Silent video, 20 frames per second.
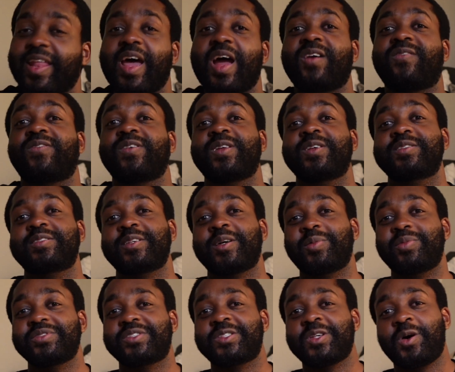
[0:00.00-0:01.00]
after this
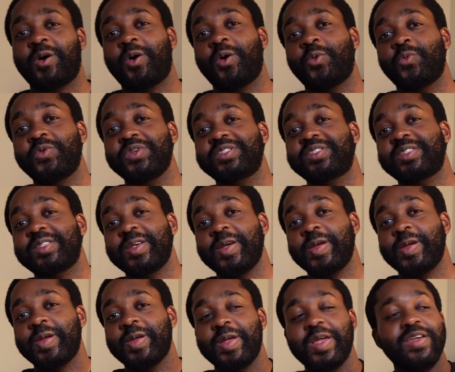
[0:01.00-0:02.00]
episode, we
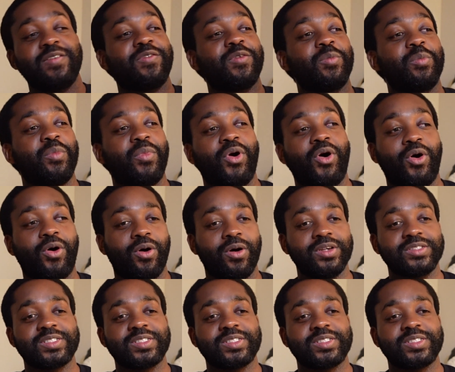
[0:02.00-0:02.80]
see even more.